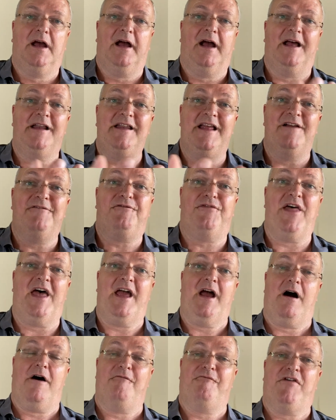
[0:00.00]
and if they
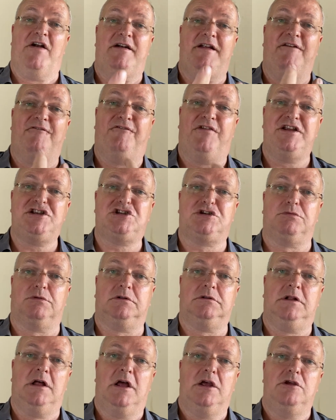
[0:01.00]
are very
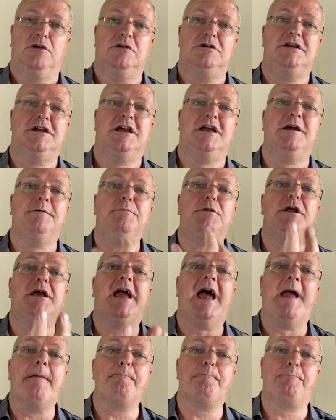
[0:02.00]
visual, you can
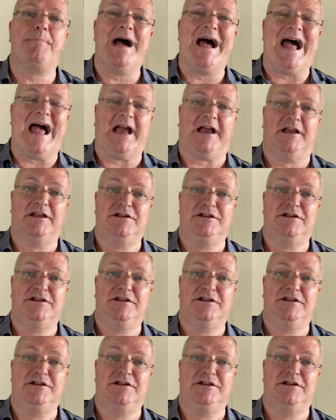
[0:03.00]
communicate back